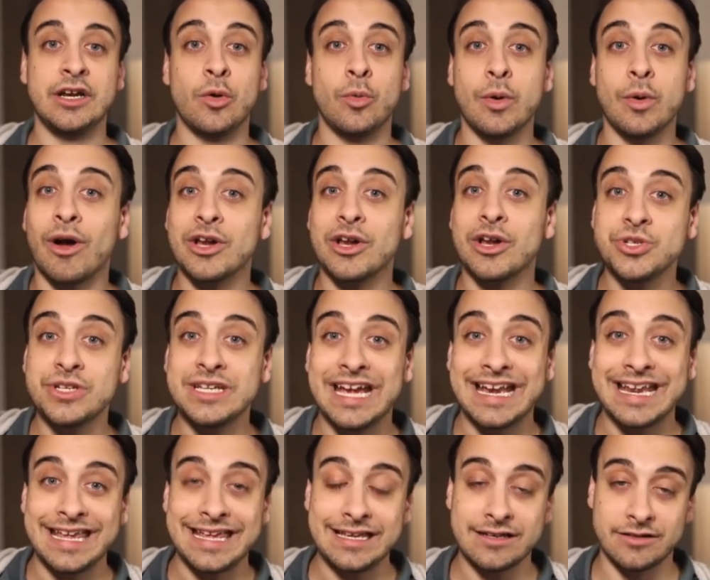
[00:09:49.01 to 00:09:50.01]
We want you to
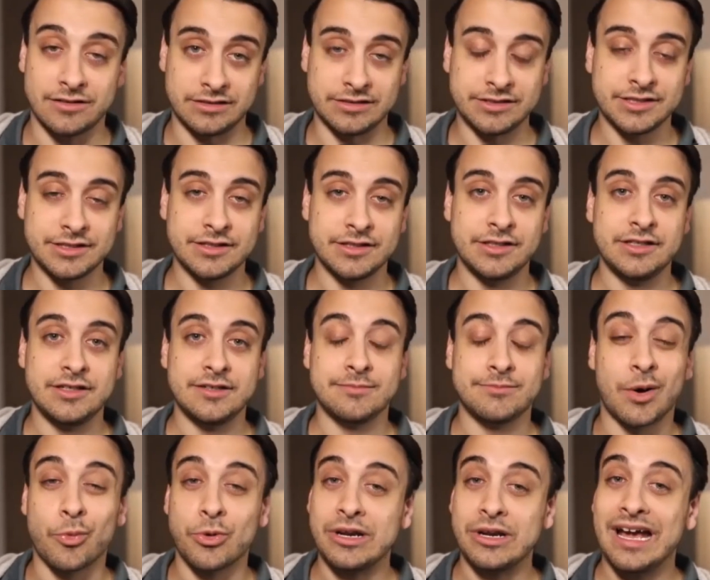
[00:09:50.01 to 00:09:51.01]
get healed,
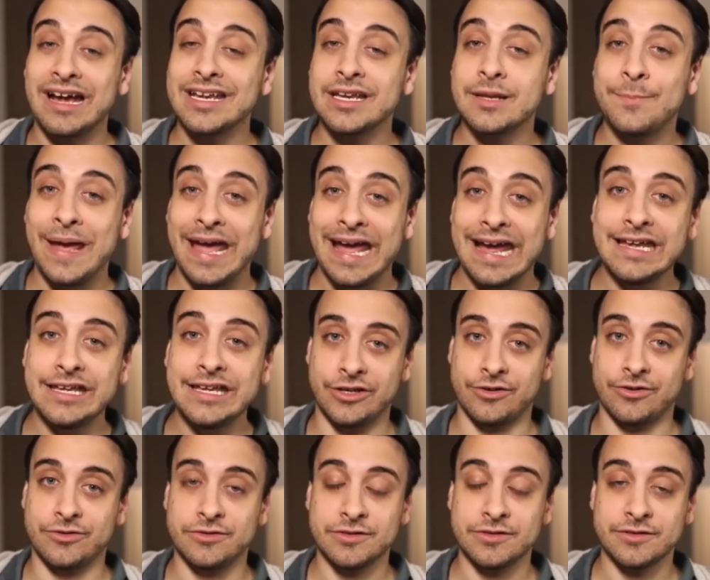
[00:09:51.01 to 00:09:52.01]
but we're not going to pay
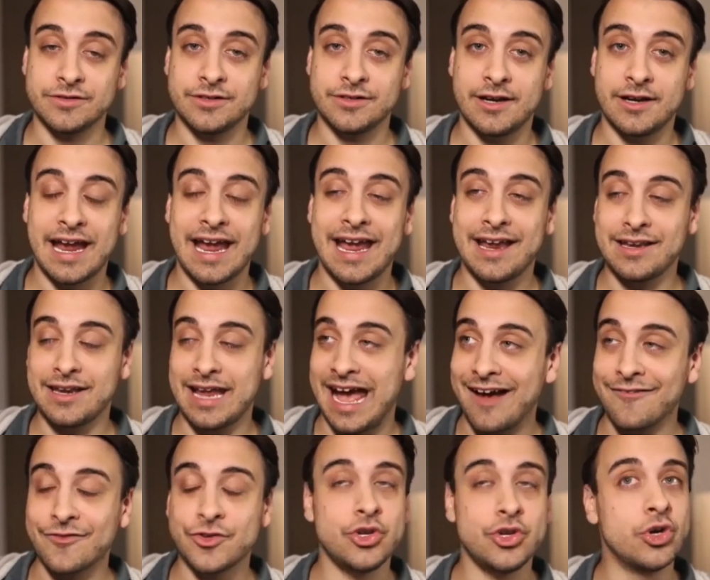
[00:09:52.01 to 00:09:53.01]
you. And
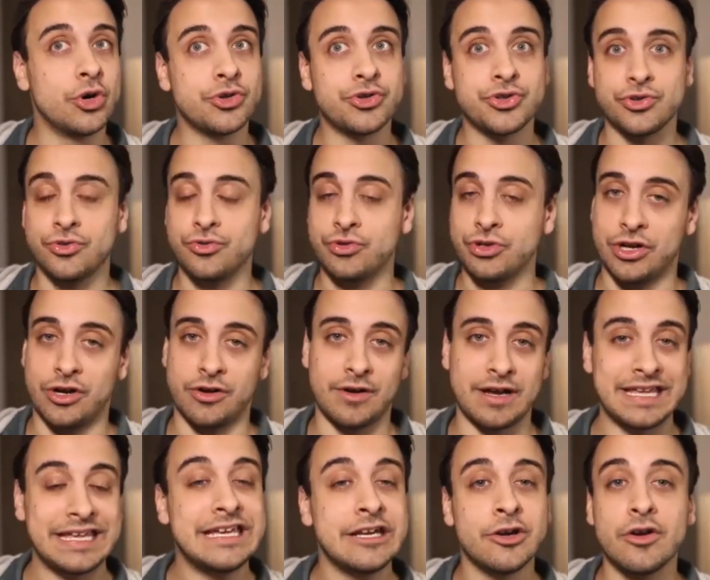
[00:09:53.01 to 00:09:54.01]
after you go through, a
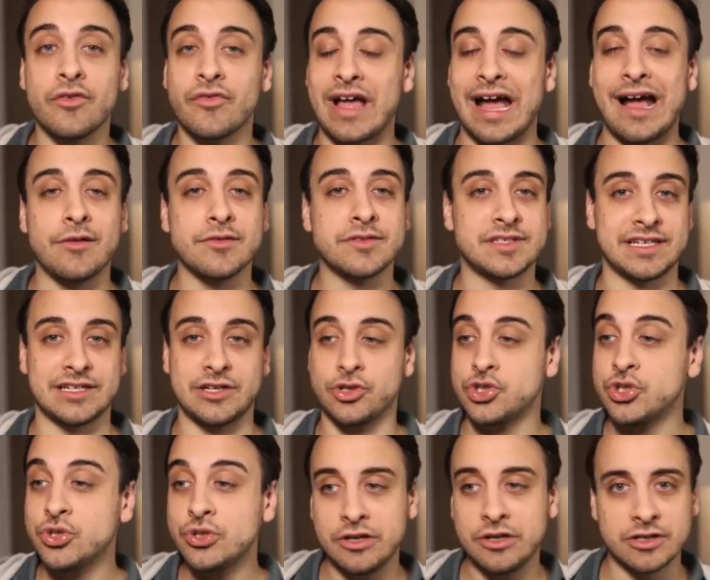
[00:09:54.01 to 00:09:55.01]
year of counseling or
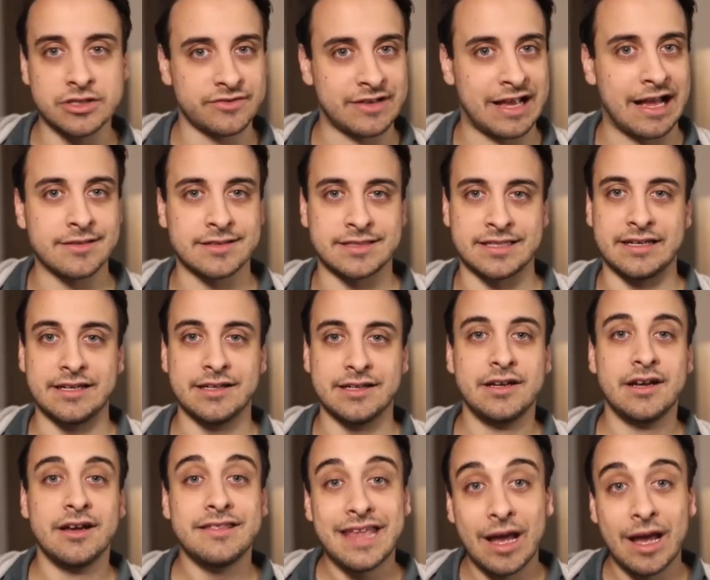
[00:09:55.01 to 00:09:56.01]
2 years of counseling,
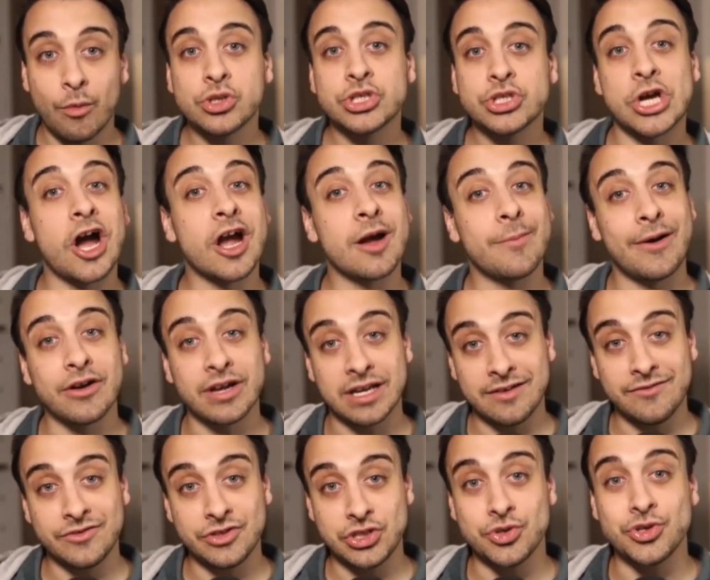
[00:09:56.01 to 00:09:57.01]
then we'll talk about
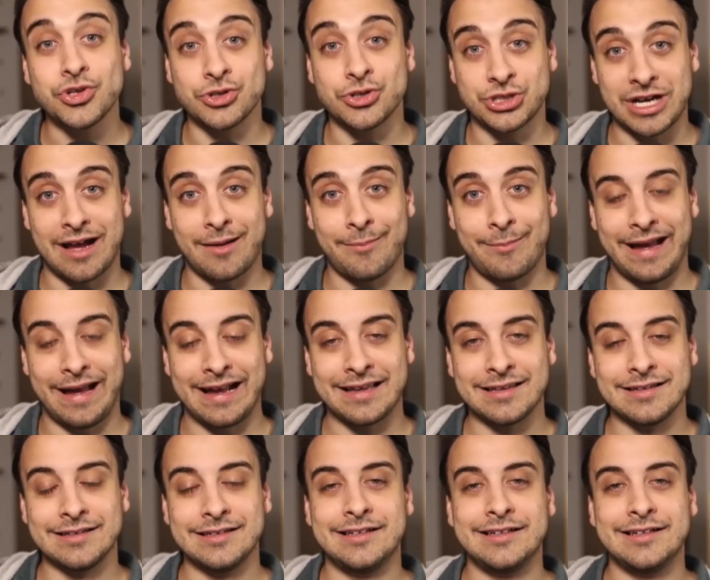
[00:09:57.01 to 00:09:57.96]
giving you your job back.